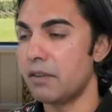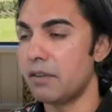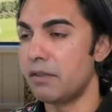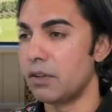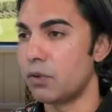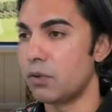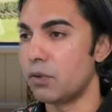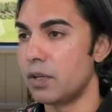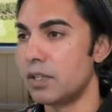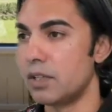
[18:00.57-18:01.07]
of
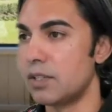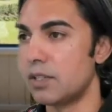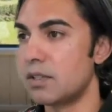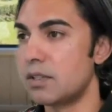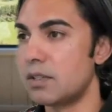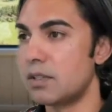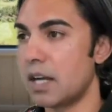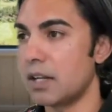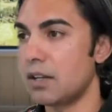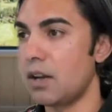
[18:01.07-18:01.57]

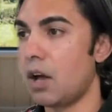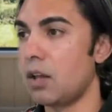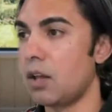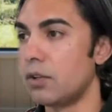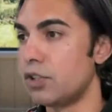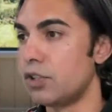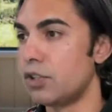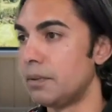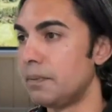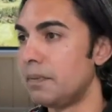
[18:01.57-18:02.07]
increased
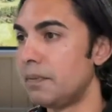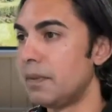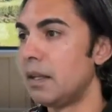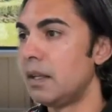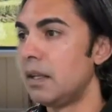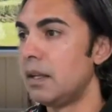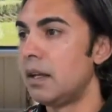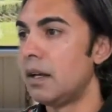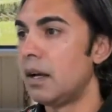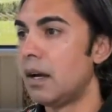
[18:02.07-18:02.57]
technology.
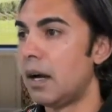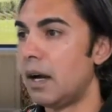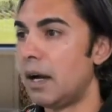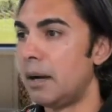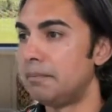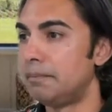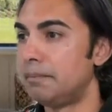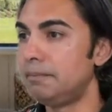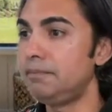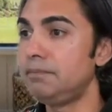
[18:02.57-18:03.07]

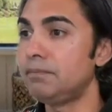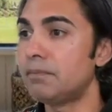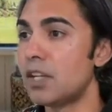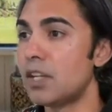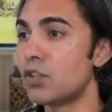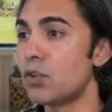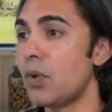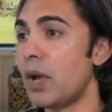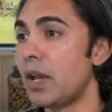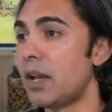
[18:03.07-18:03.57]

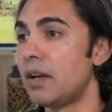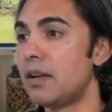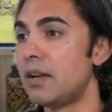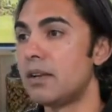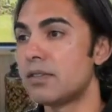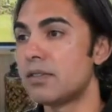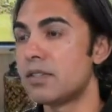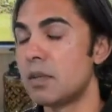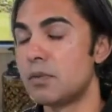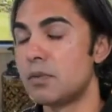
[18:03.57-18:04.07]
It's
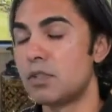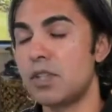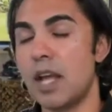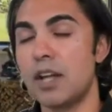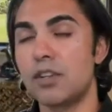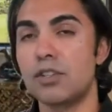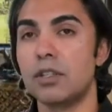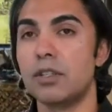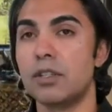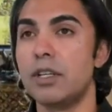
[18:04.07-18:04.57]
created
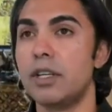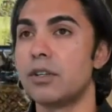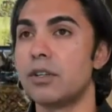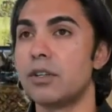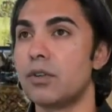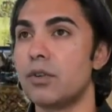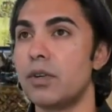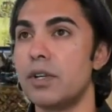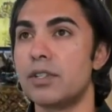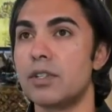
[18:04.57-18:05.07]
substantially
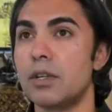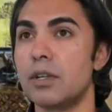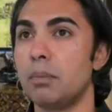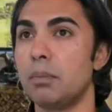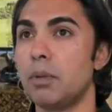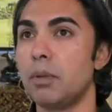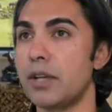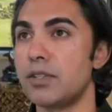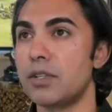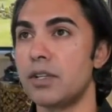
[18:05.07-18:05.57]
increased
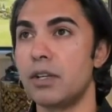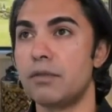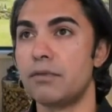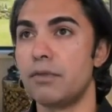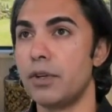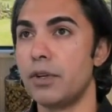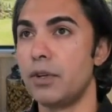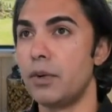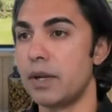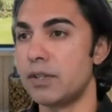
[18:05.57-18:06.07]
complexity
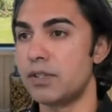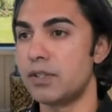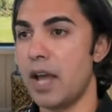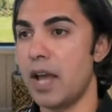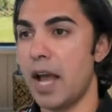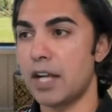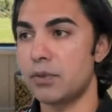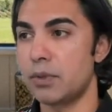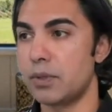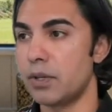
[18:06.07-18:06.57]
for U.S.
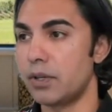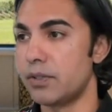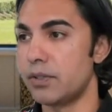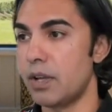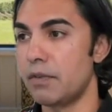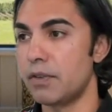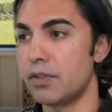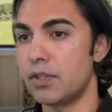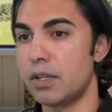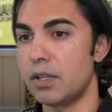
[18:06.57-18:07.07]
tax returns
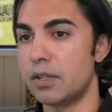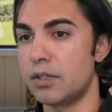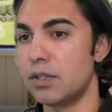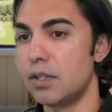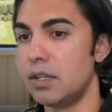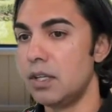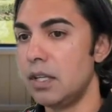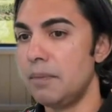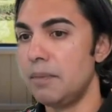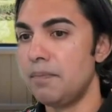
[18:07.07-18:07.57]
ever
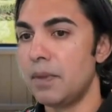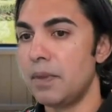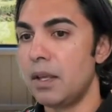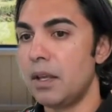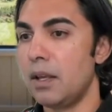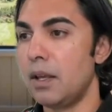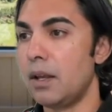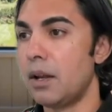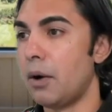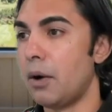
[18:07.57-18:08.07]
since
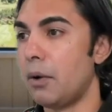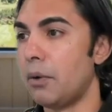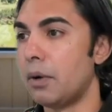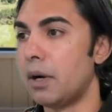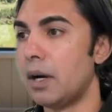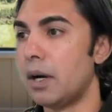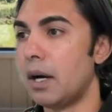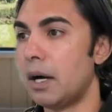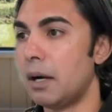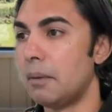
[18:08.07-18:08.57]
the
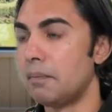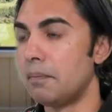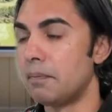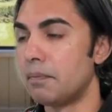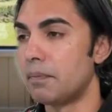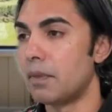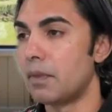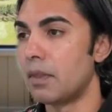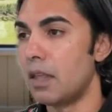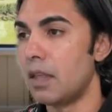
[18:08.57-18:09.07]

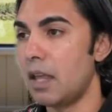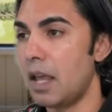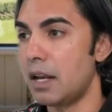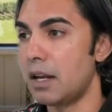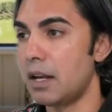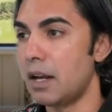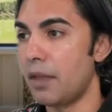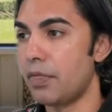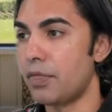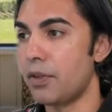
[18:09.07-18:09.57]

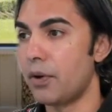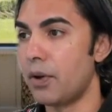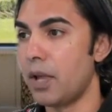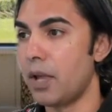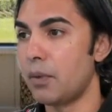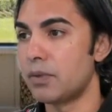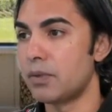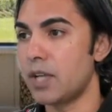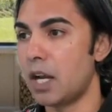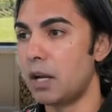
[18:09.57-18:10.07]

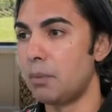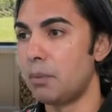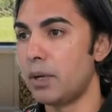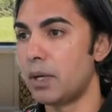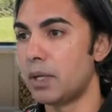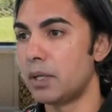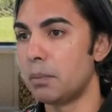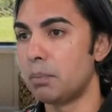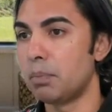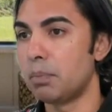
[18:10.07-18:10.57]
8938 was kind of
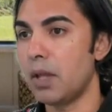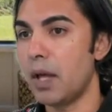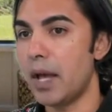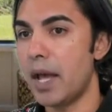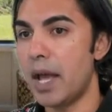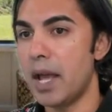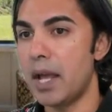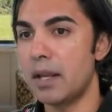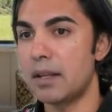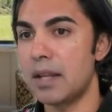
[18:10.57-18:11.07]
put into
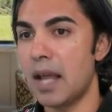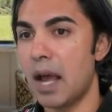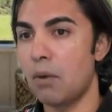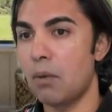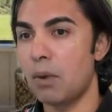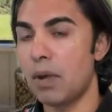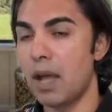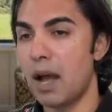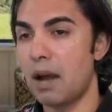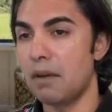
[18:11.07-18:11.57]
play. Now
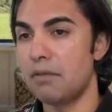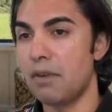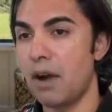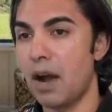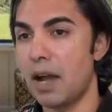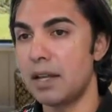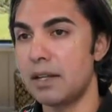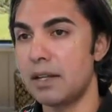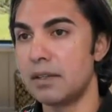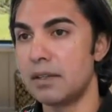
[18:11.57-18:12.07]
we have
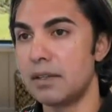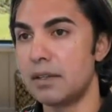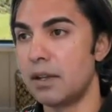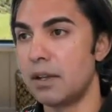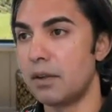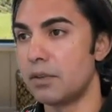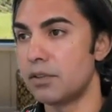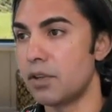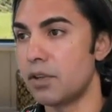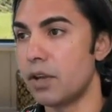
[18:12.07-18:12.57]
heightened,
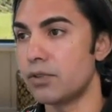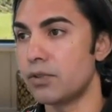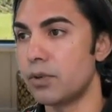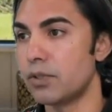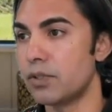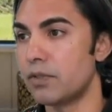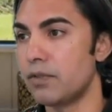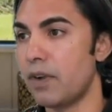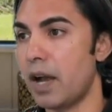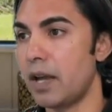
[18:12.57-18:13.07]
there's all
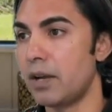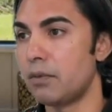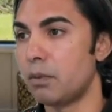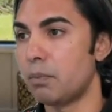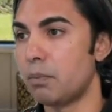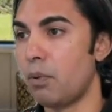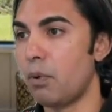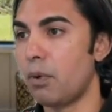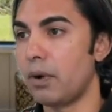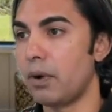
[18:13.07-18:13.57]
sorts of heightened
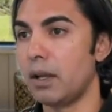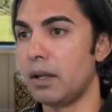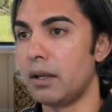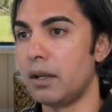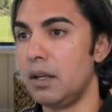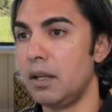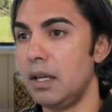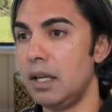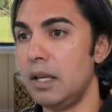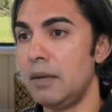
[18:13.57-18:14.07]

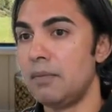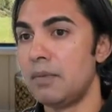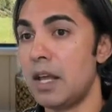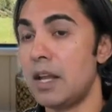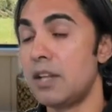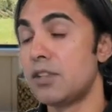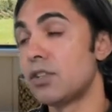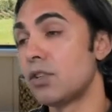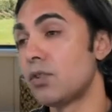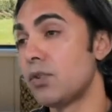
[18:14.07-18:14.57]
reporting.
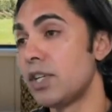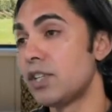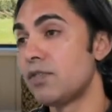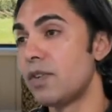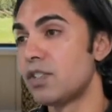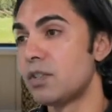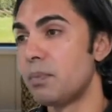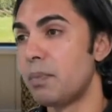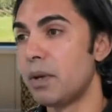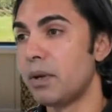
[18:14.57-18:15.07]
It has increased
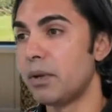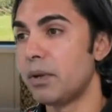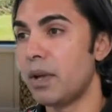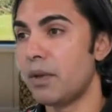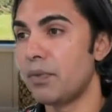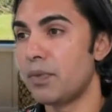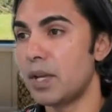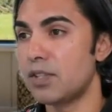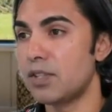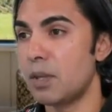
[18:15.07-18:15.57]
visibility
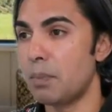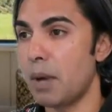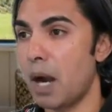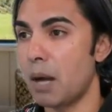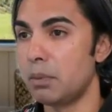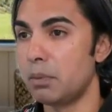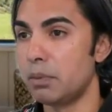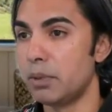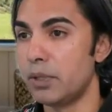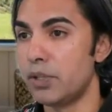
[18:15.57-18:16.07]
on things that
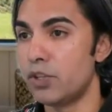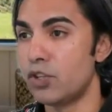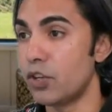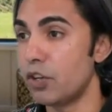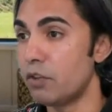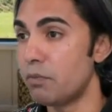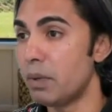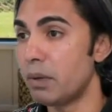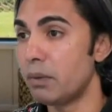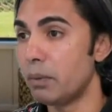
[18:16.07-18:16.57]
probably
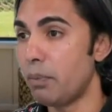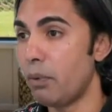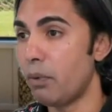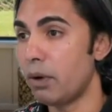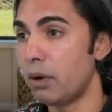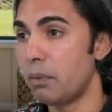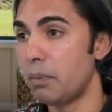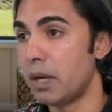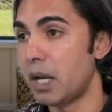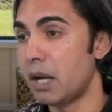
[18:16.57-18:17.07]
should have been
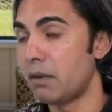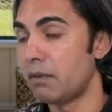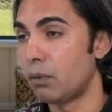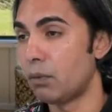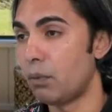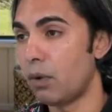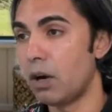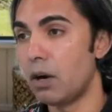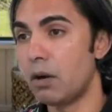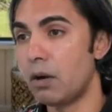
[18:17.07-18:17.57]
reported but never
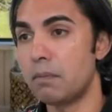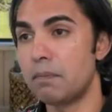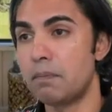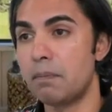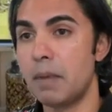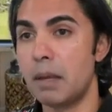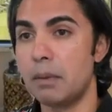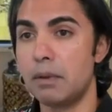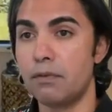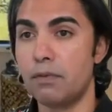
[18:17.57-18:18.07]
were,
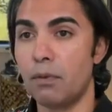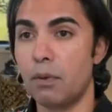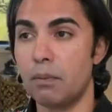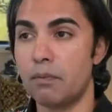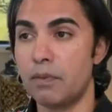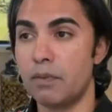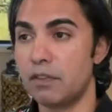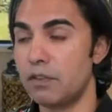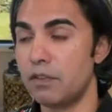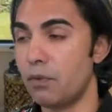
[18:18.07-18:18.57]
maybe
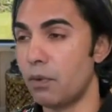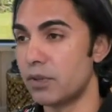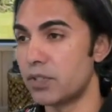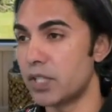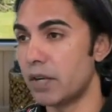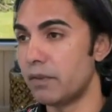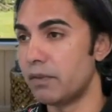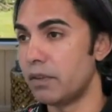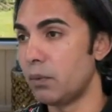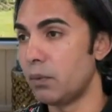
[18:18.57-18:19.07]
Form
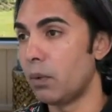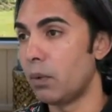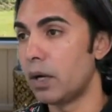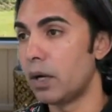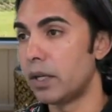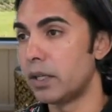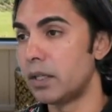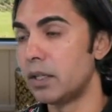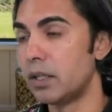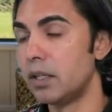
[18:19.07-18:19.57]

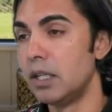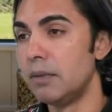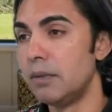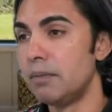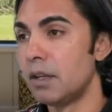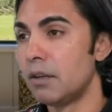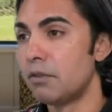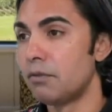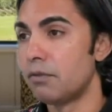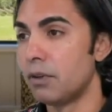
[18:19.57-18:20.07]
5471
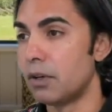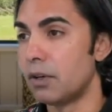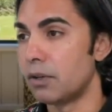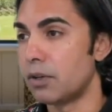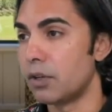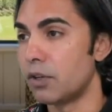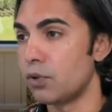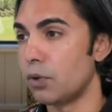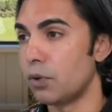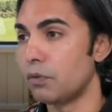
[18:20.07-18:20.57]
for
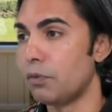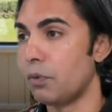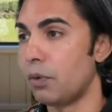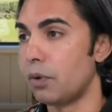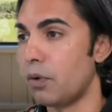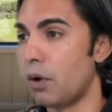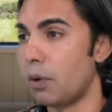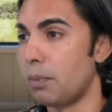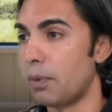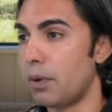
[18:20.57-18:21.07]
controlled
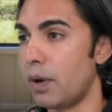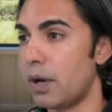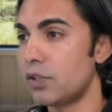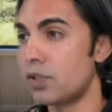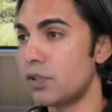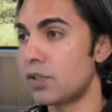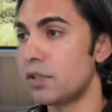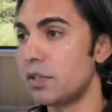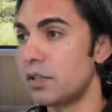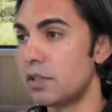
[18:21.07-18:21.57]
foreign
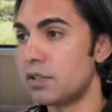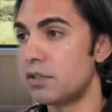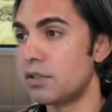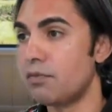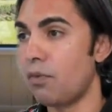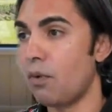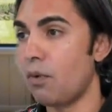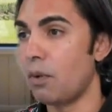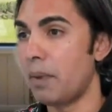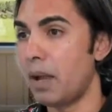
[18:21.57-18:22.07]

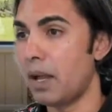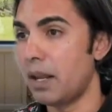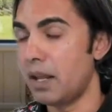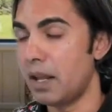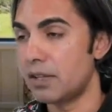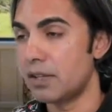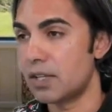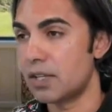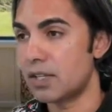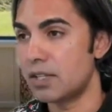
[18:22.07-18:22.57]
corporations, Form
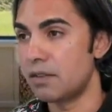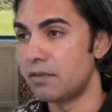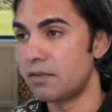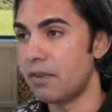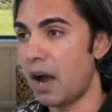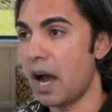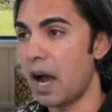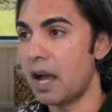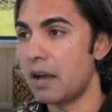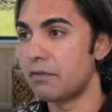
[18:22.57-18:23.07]

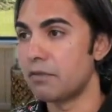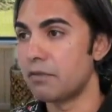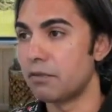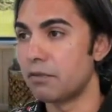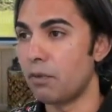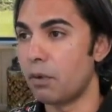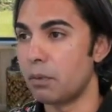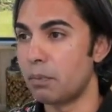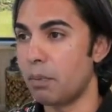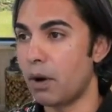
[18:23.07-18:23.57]
8865 for
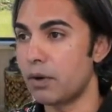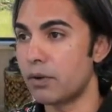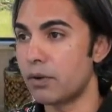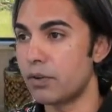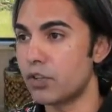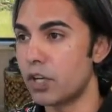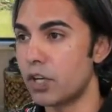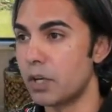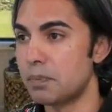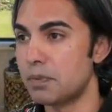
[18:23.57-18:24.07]
foreign
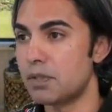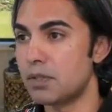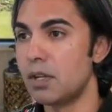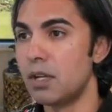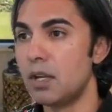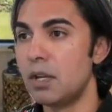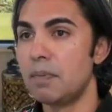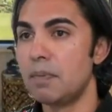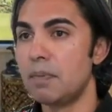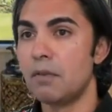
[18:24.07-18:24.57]

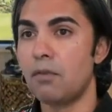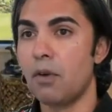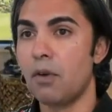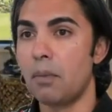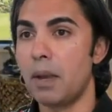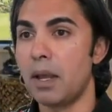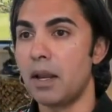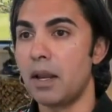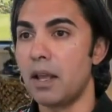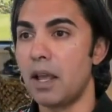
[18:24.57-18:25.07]
partnerships,
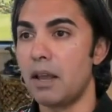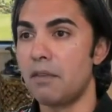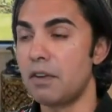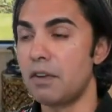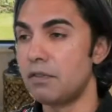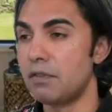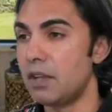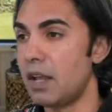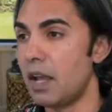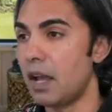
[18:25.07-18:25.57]
Form
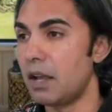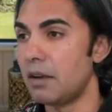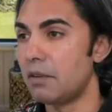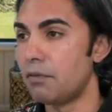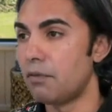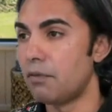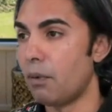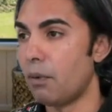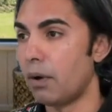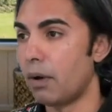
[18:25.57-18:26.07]

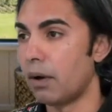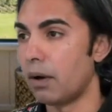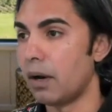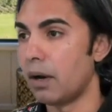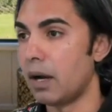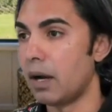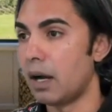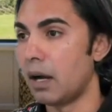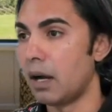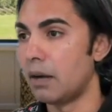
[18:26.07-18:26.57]
8858
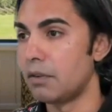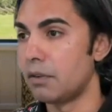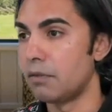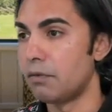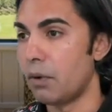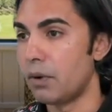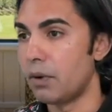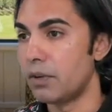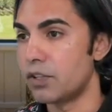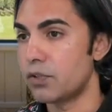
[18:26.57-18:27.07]
for
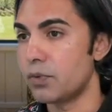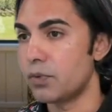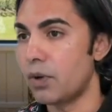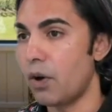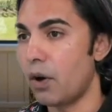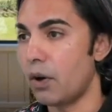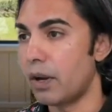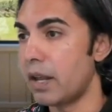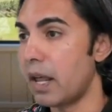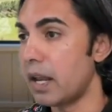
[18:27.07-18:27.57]
foreign
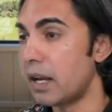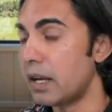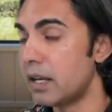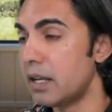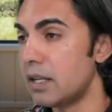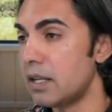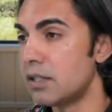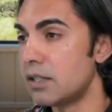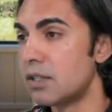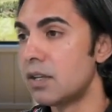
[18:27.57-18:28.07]
disregarded
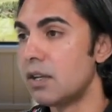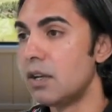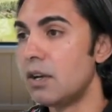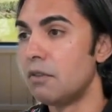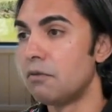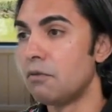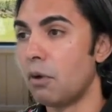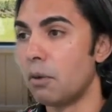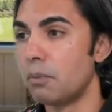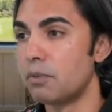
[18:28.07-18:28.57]
entities,
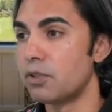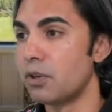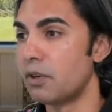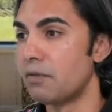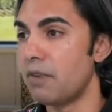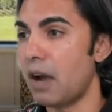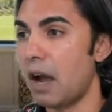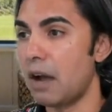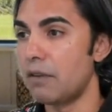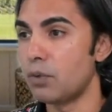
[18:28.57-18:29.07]
Forms
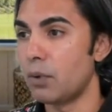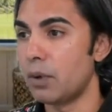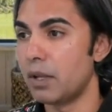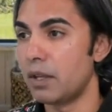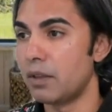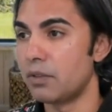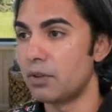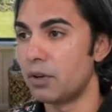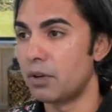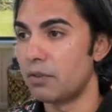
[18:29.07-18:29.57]

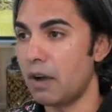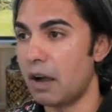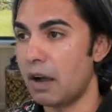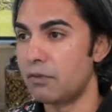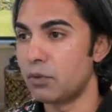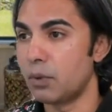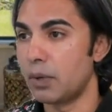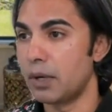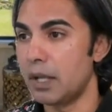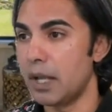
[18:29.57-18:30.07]
3520 and
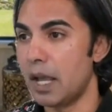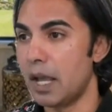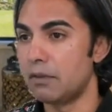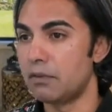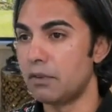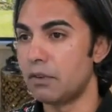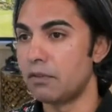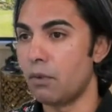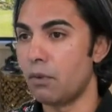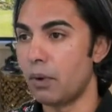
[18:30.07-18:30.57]

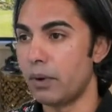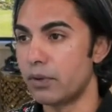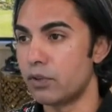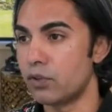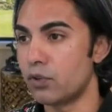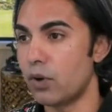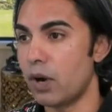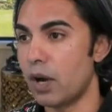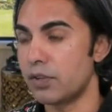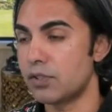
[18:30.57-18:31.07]
3528 for foreign
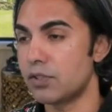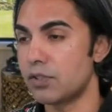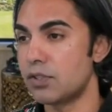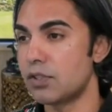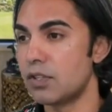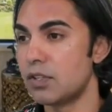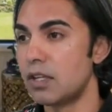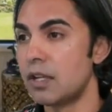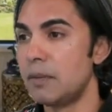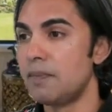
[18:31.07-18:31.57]

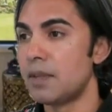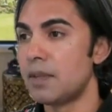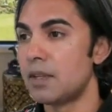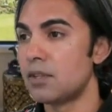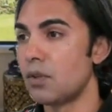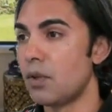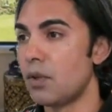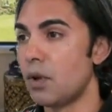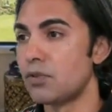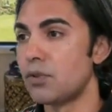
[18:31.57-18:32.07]
trusts.
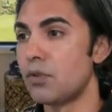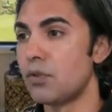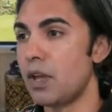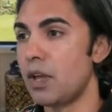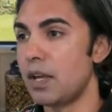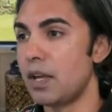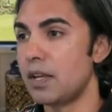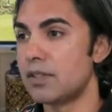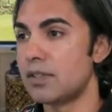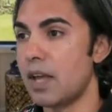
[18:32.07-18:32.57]
So those are
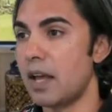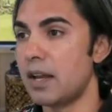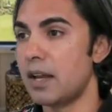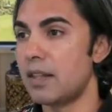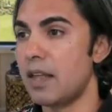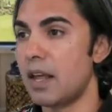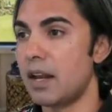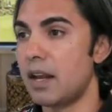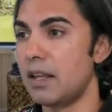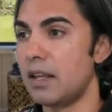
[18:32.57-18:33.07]
things
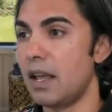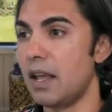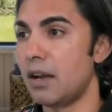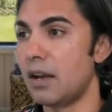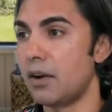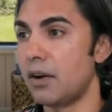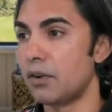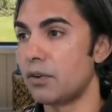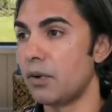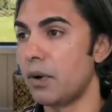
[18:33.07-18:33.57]
that
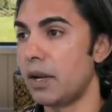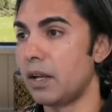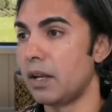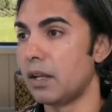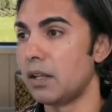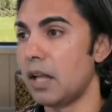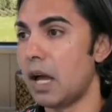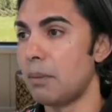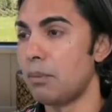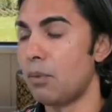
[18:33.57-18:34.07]
again are creating
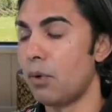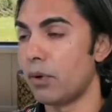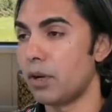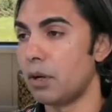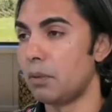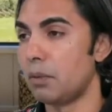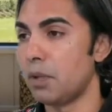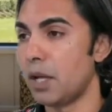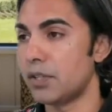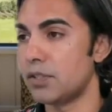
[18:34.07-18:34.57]
a lot more
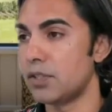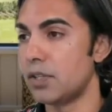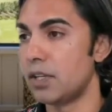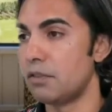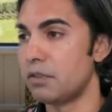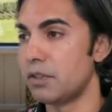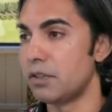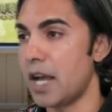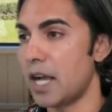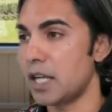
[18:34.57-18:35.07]

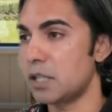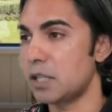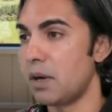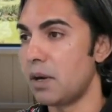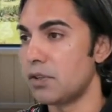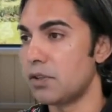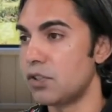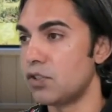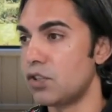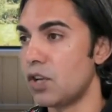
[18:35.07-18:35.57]
complexity for
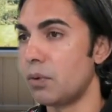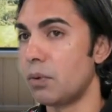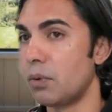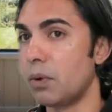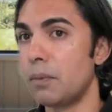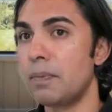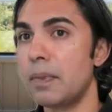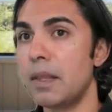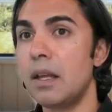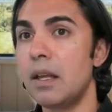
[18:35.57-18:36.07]
taxpayers in
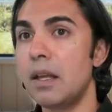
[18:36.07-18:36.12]
general.